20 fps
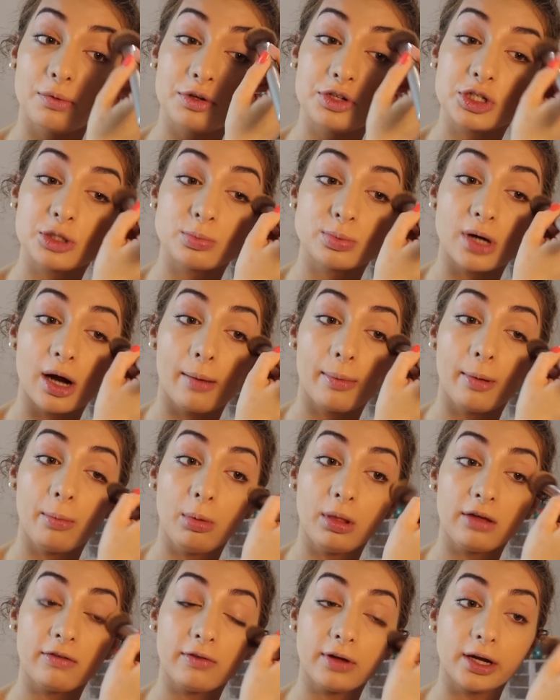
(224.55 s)
which is
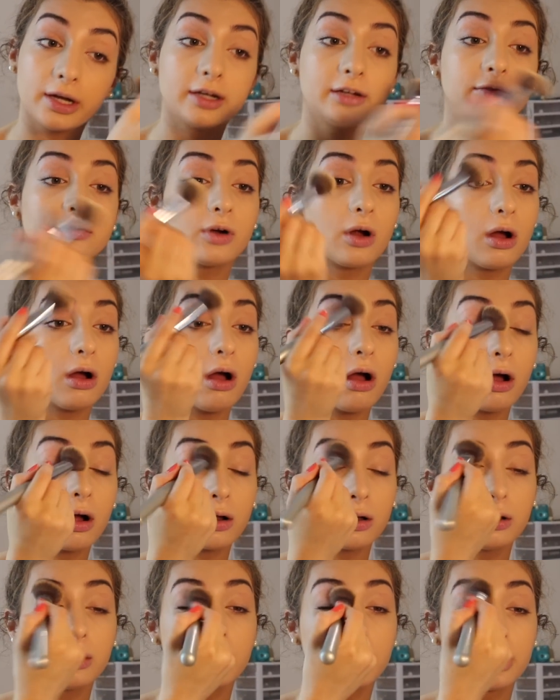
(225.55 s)
probably very
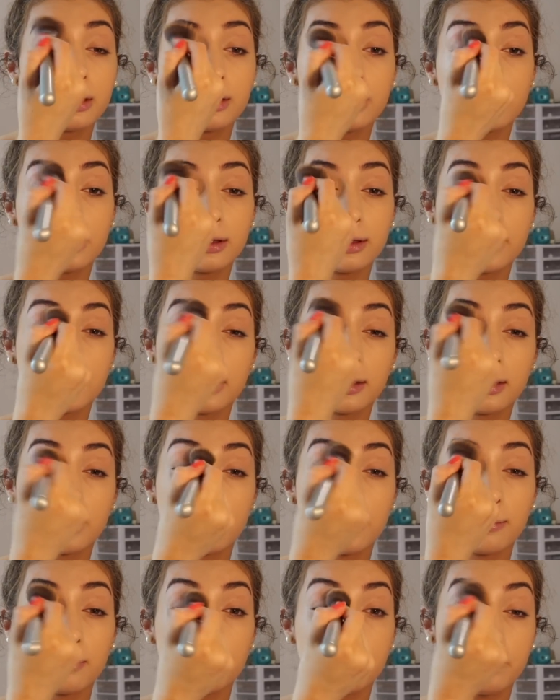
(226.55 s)
wrong,
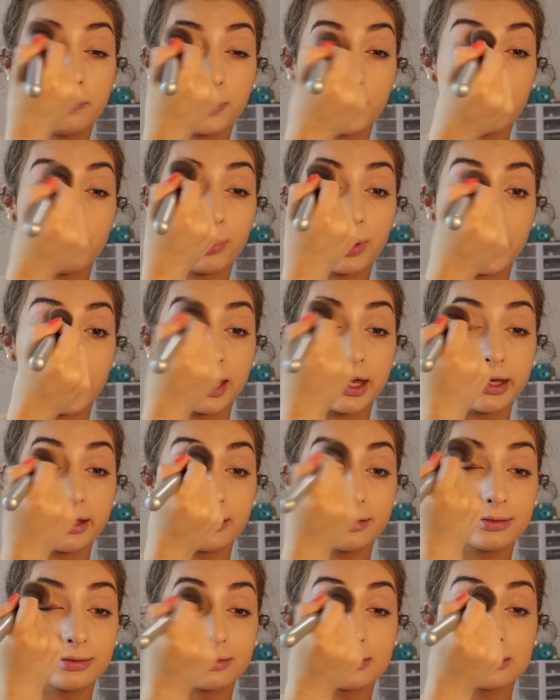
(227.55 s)
but